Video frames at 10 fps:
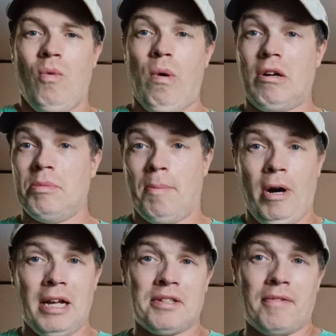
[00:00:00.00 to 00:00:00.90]
Welcome to
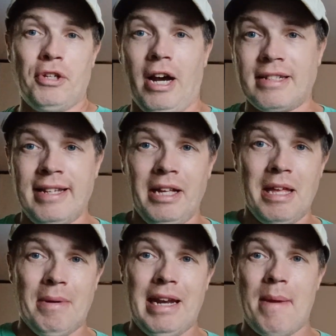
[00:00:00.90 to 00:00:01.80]
Positive Talk
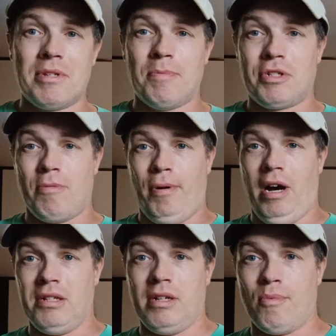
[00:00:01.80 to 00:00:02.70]
Daily. My name is Mr.
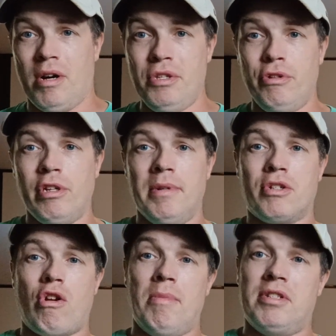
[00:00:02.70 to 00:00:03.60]
Positive. We're on YouTube,
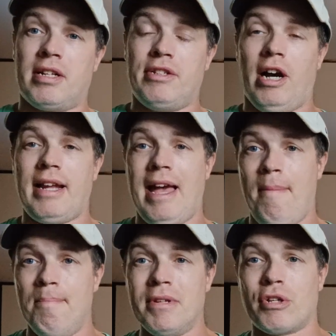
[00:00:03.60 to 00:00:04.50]
Instagram, and TikTok.
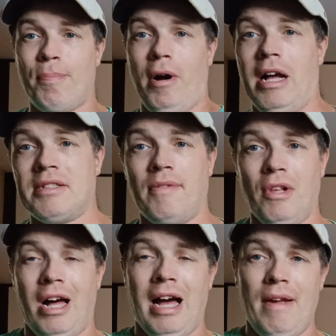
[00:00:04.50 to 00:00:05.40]
Mr. Positive
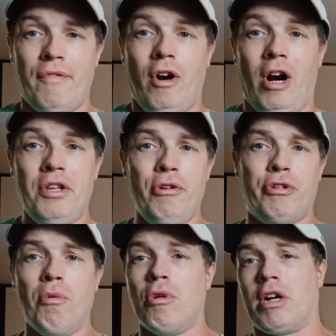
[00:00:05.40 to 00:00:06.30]
Live. On
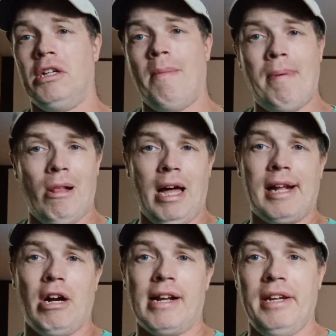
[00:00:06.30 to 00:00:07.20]
YouTube, click on the bell
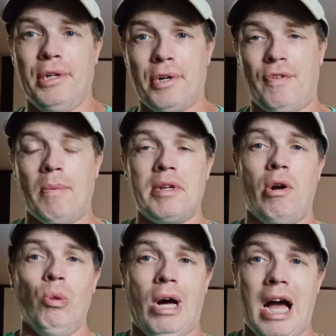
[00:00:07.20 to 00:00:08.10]
icon, get notified when we
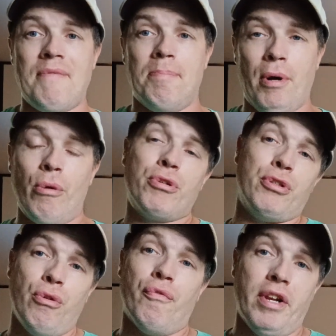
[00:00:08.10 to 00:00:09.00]
go live and
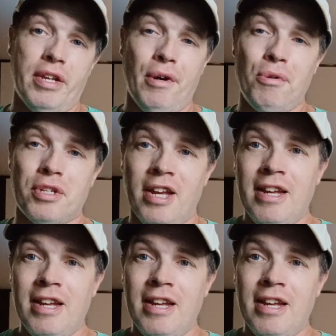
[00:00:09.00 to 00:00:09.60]
post new videos.